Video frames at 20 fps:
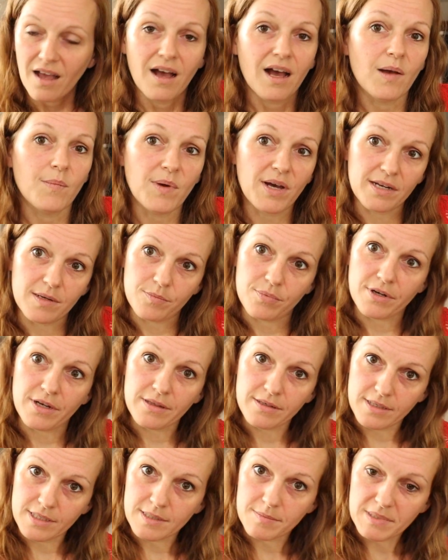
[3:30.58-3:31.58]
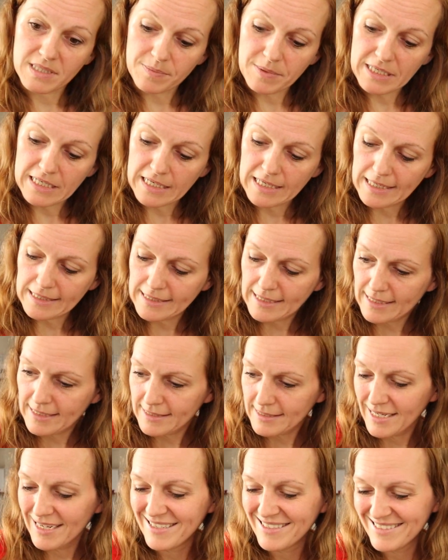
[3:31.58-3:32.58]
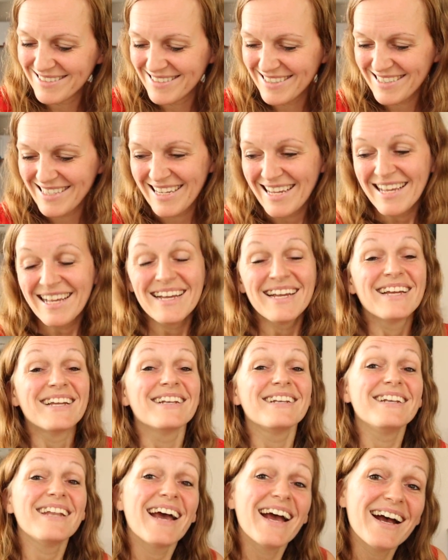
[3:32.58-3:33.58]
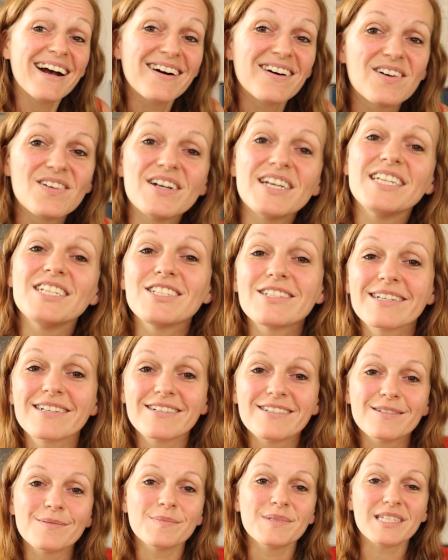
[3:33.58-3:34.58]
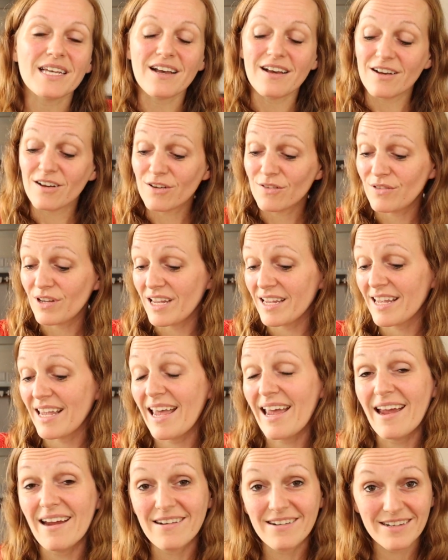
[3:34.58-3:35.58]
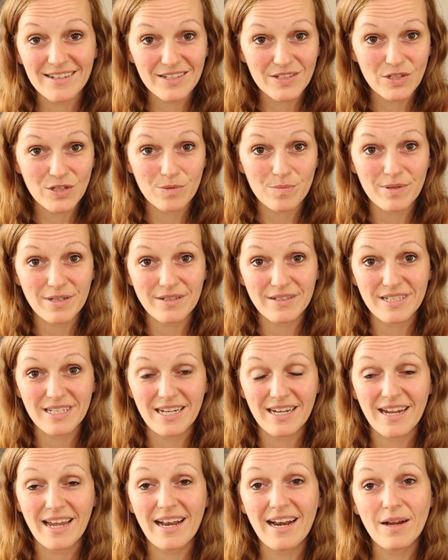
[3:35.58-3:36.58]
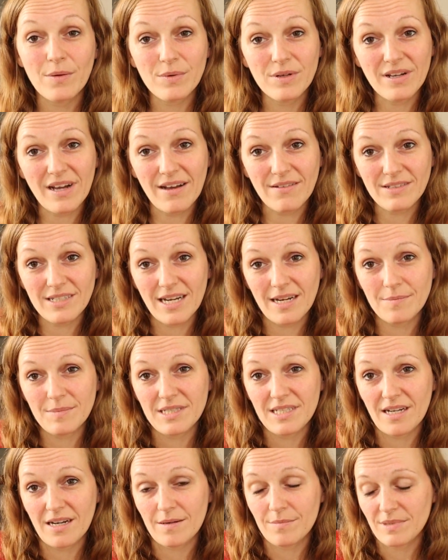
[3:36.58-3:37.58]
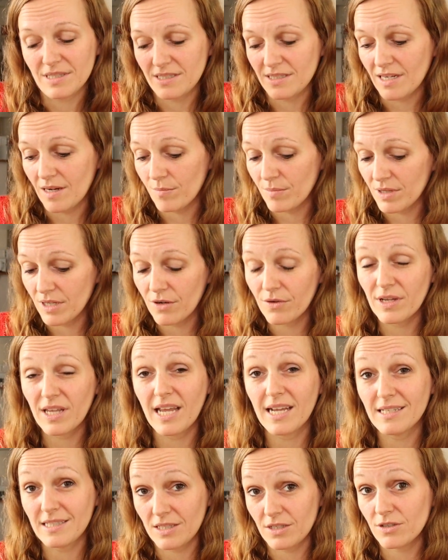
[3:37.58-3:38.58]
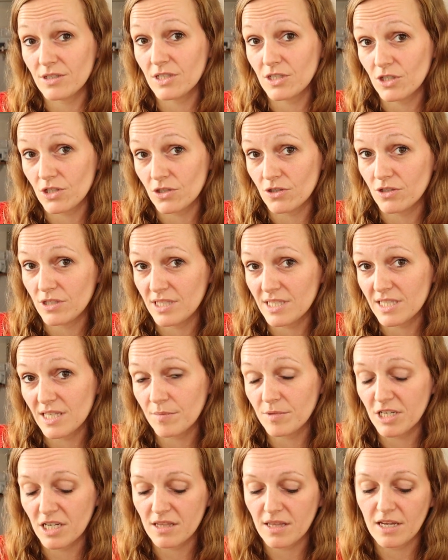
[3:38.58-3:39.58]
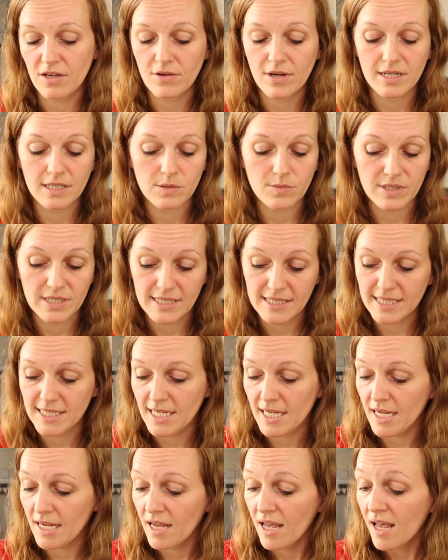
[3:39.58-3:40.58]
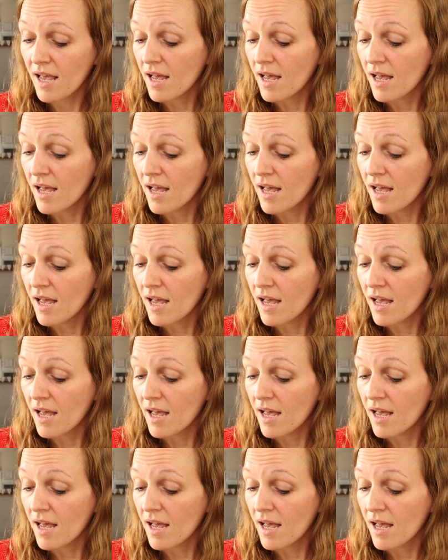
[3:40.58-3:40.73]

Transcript: I'm out of breath because I'm speaking a lot. Now, in terms of character building, and I will have timestamps down below in case there's a certain subject that you guys want to see,